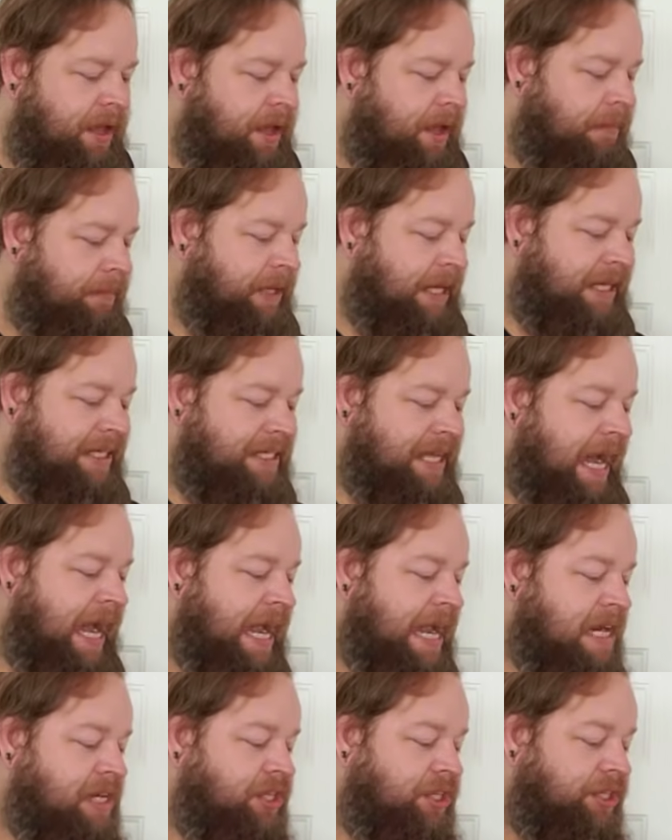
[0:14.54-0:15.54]
I'm going to
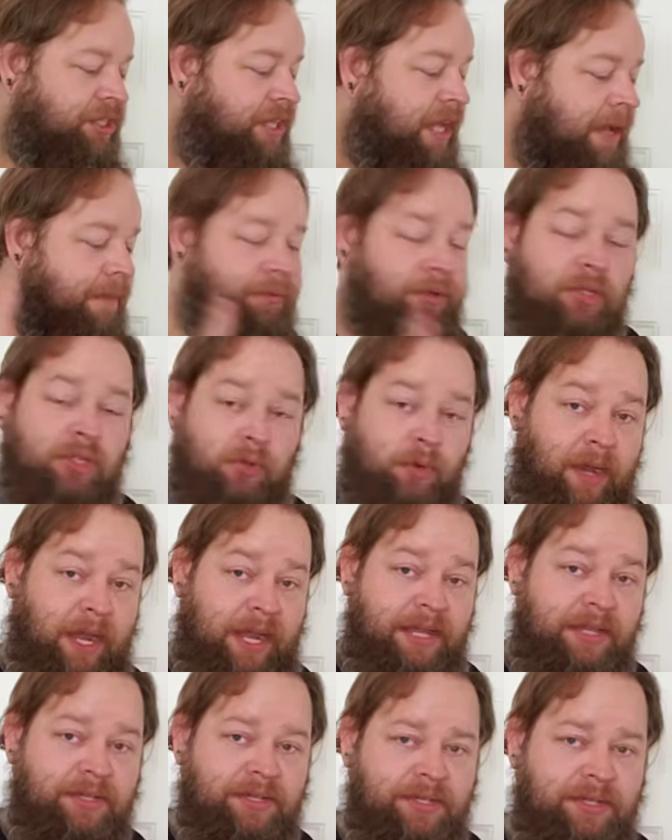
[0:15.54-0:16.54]
tie each example
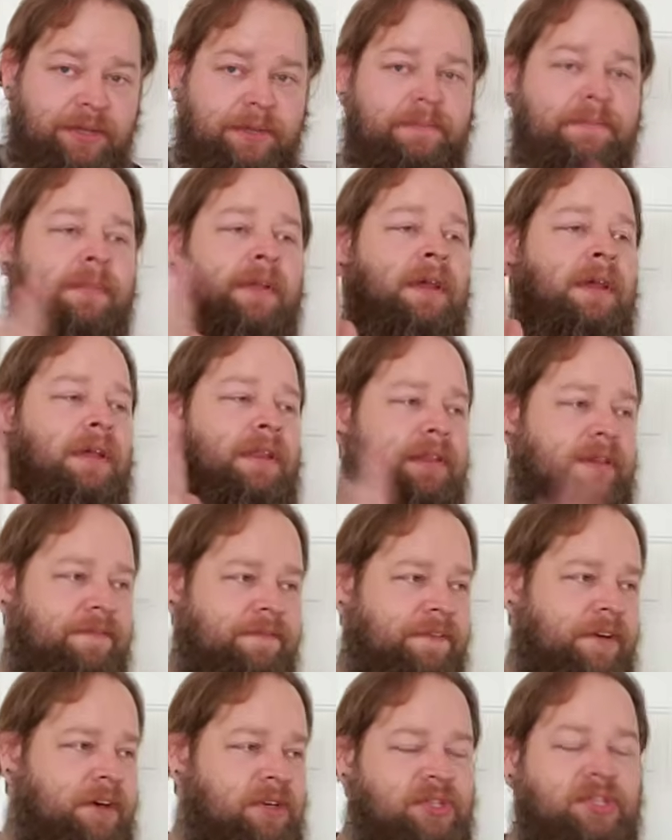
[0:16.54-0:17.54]
twice. The
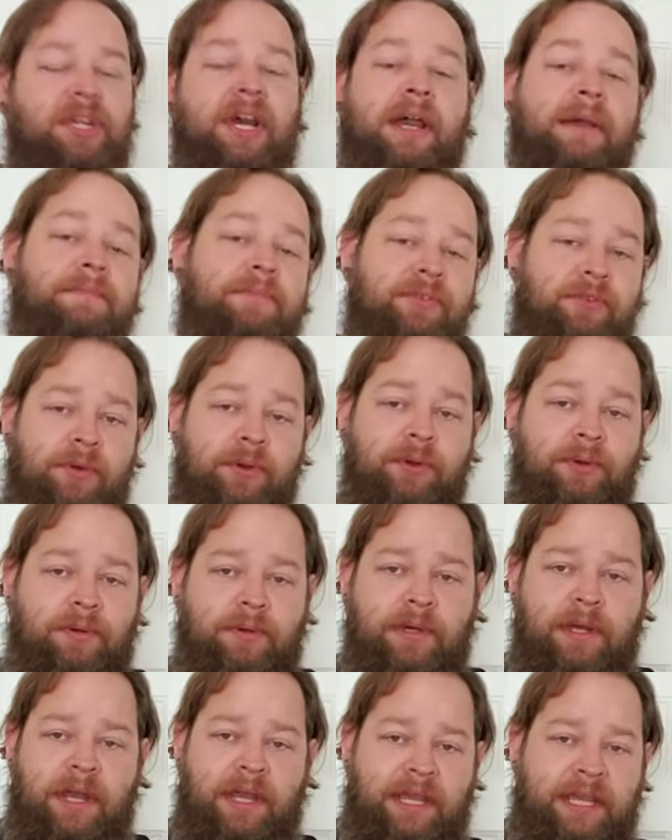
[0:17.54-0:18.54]
first time
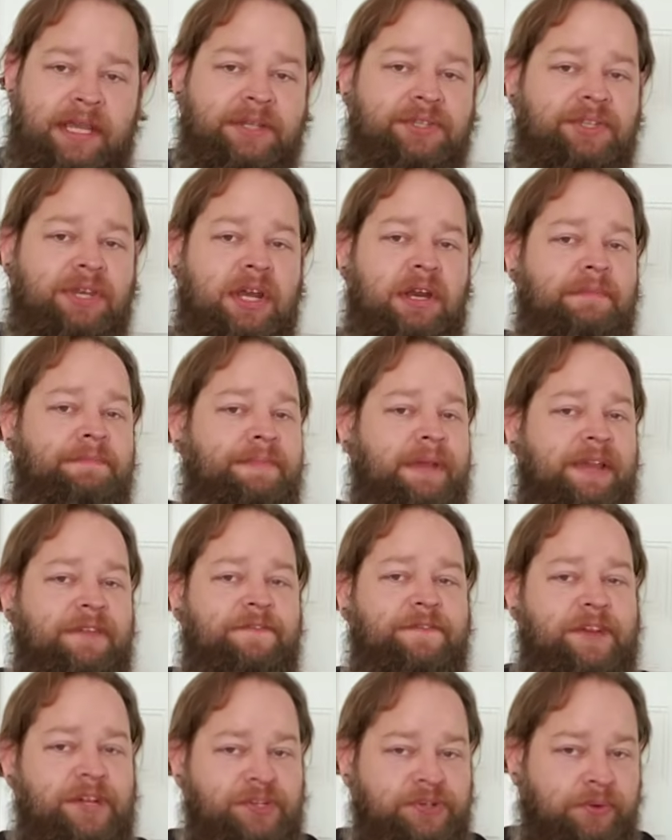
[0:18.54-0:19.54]
through is going to be
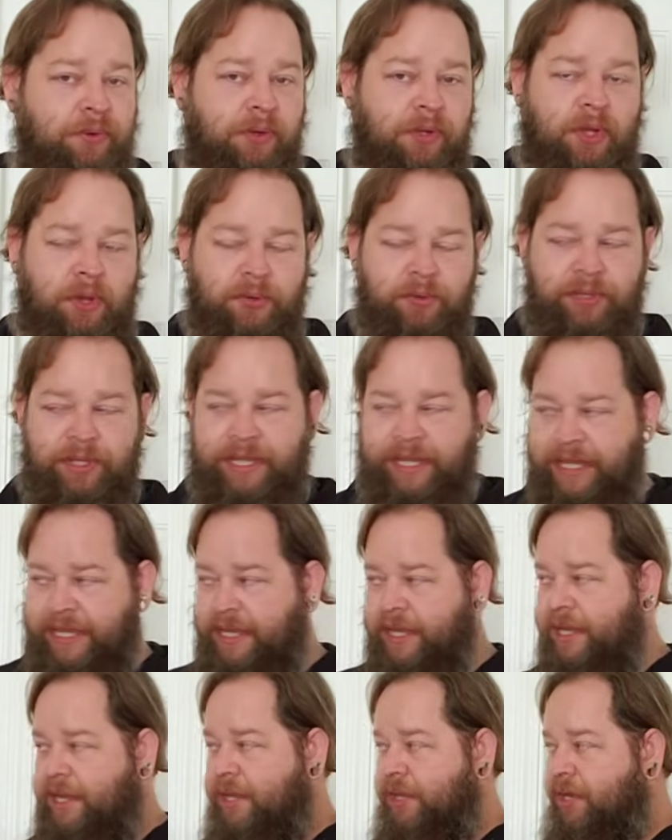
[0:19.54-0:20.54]
visual
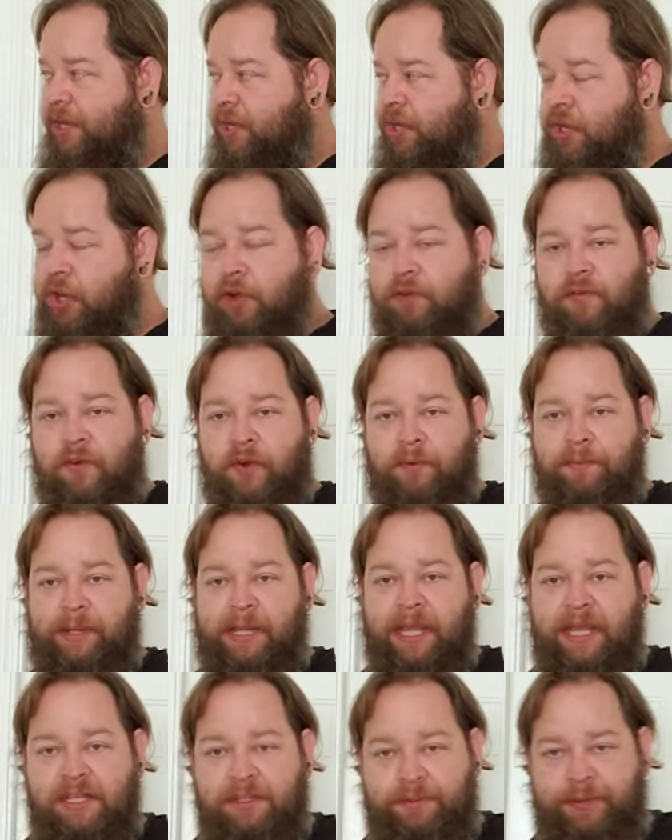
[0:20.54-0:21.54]
only, no
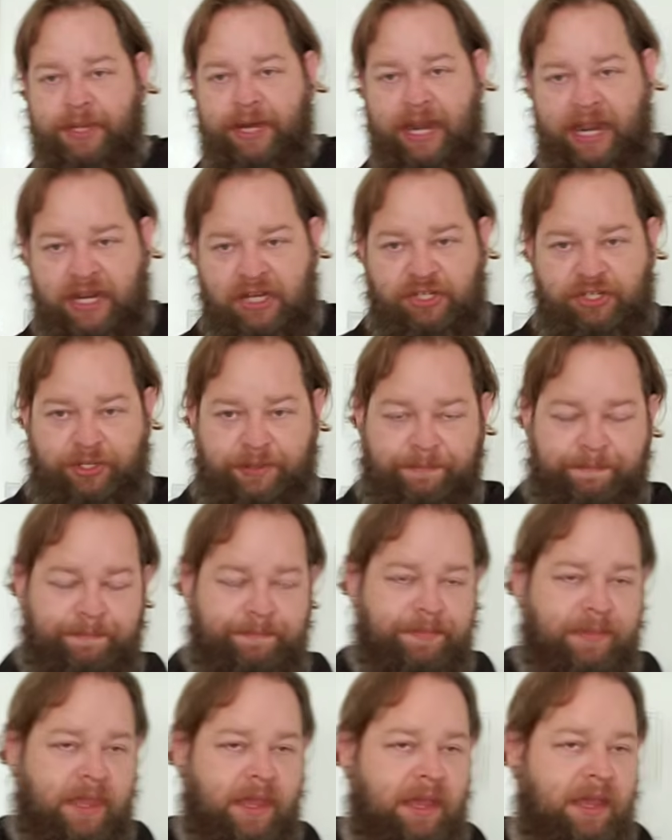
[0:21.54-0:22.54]
verbal explanation.
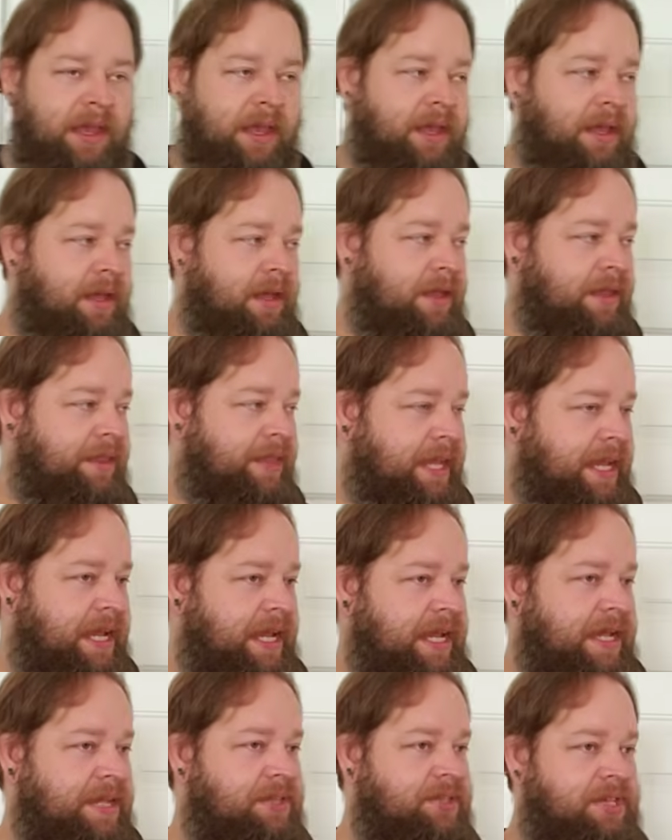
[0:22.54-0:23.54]

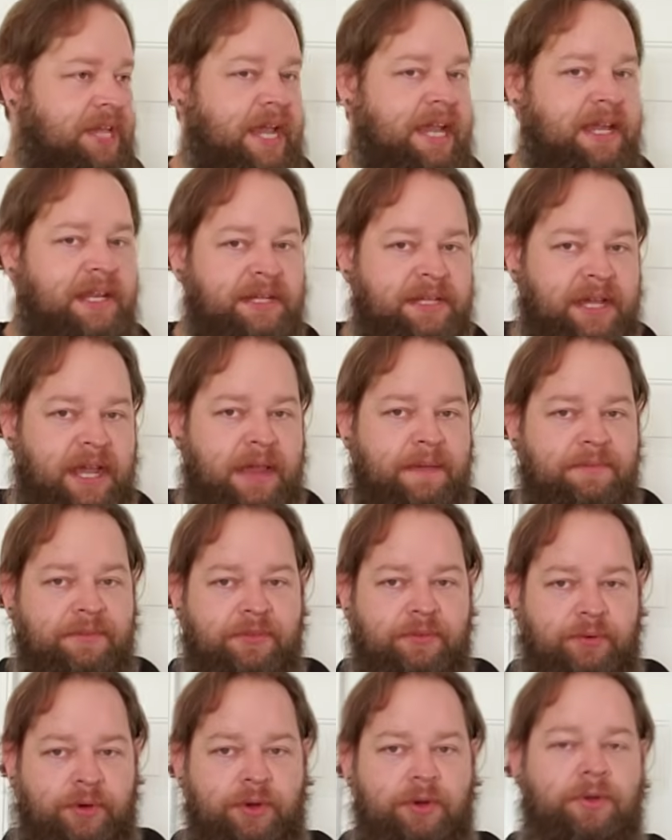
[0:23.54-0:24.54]
The second time
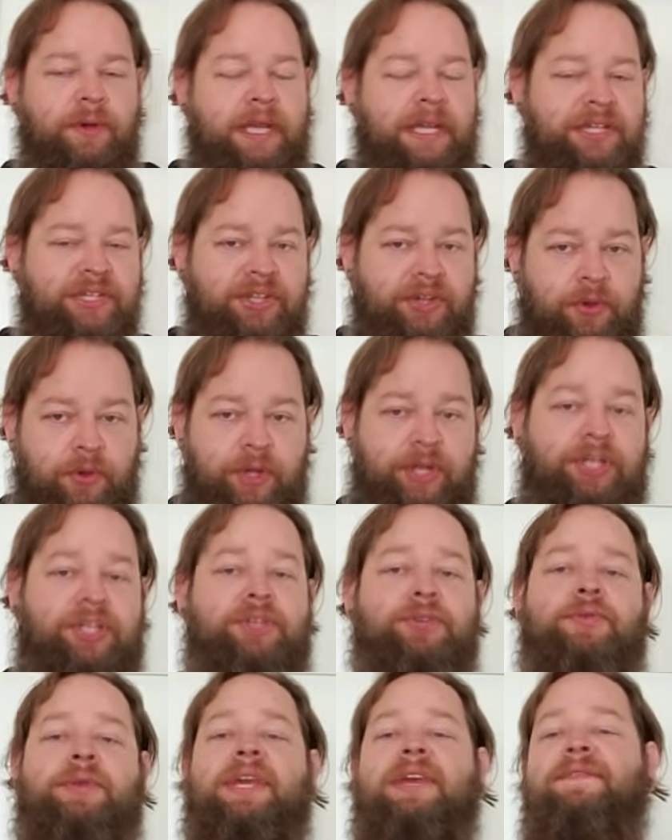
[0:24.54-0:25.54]
through is going
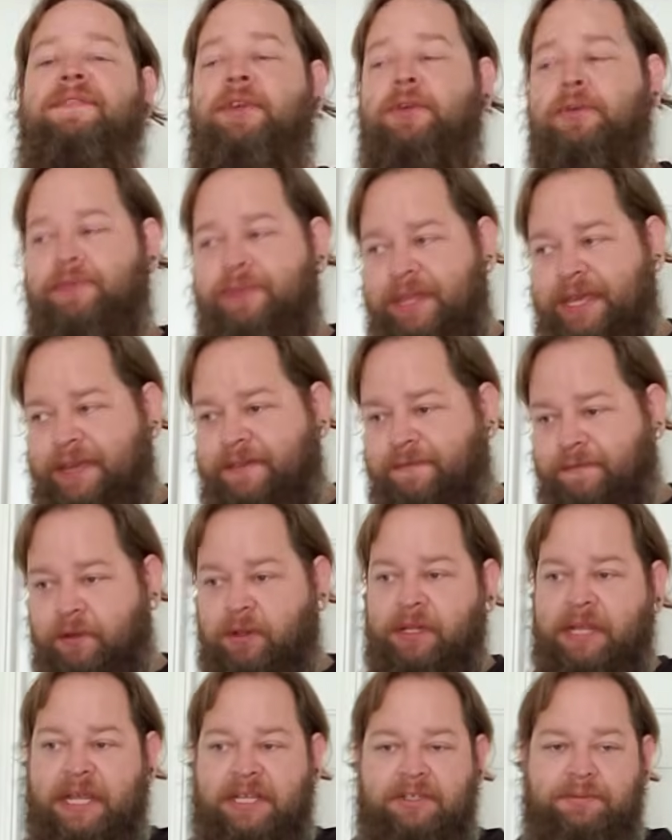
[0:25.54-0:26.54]
to give you the
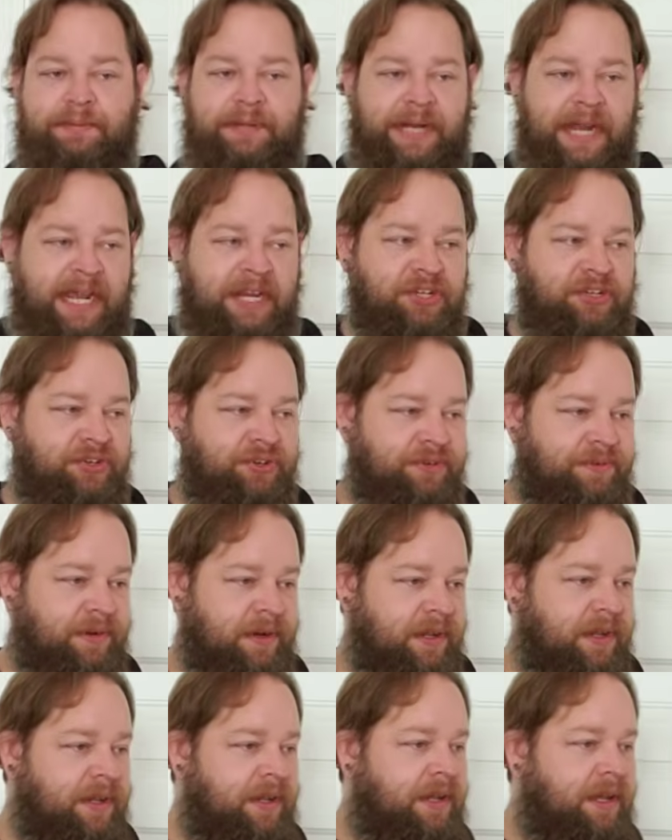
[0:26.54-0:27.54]
full explanation,
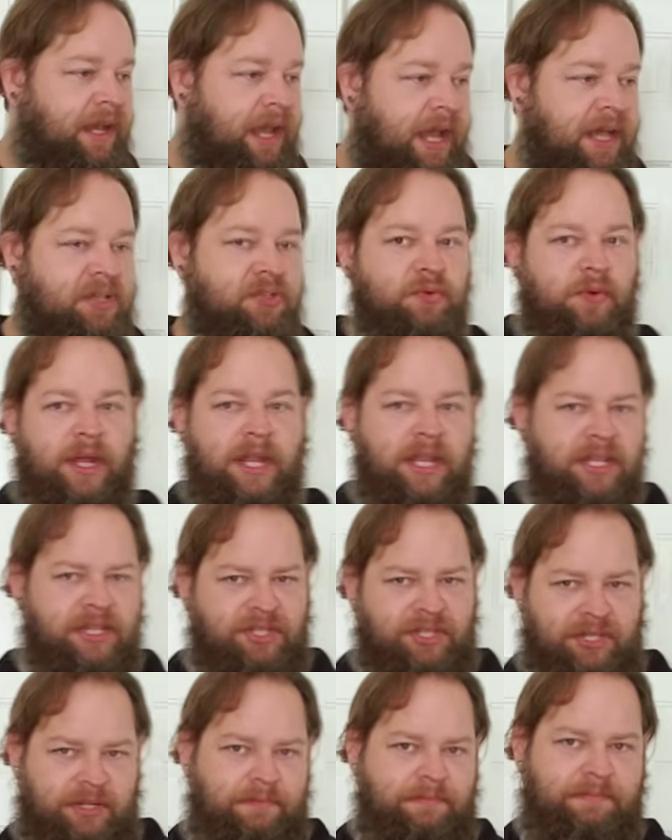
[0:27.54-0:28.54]
as well
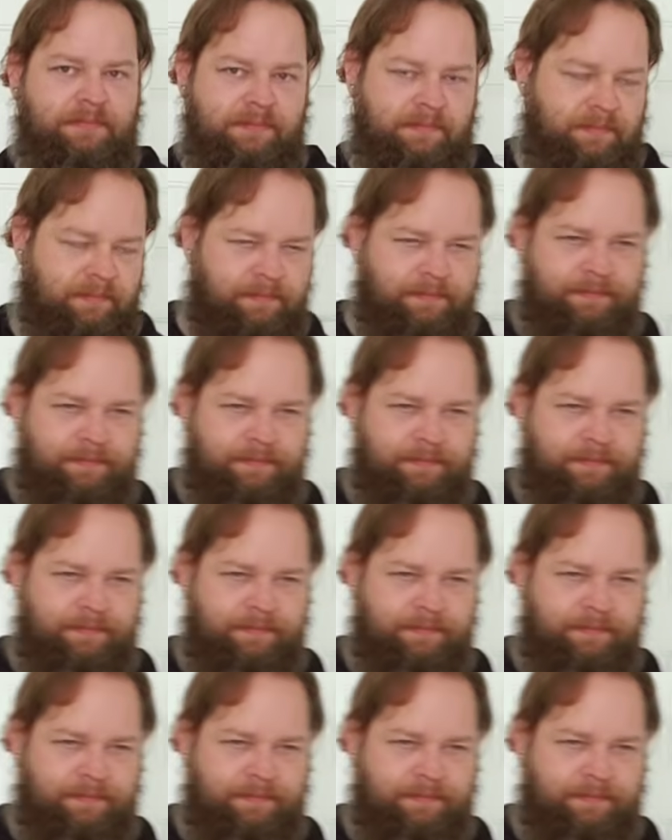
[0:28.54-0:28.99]
as some